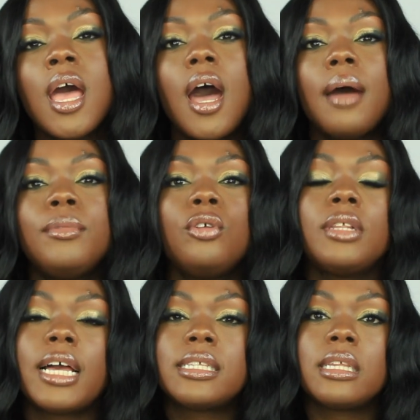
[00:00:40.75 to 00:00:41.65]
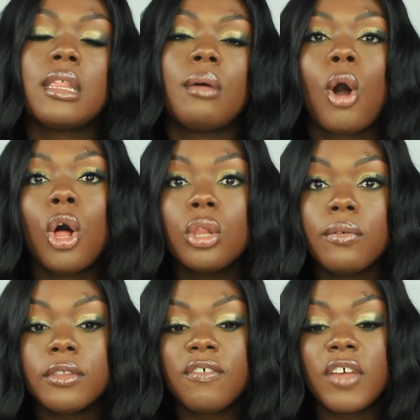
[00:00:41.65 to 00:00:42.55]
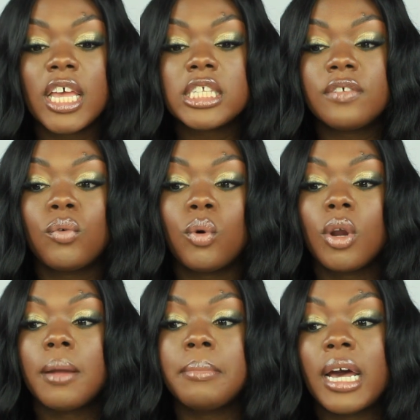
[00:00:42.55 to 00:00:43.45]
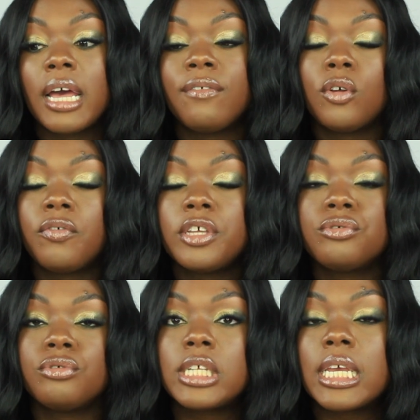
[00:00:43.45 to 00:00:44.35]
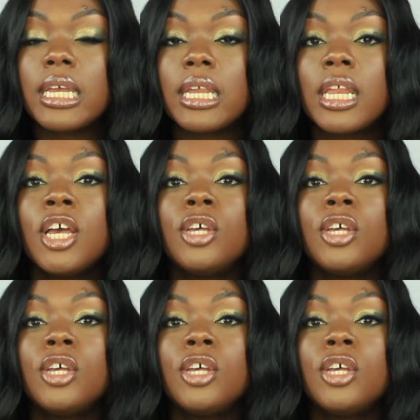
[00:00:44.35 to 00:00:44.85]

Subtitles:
I'm utilizing them all over the face for my full face routine.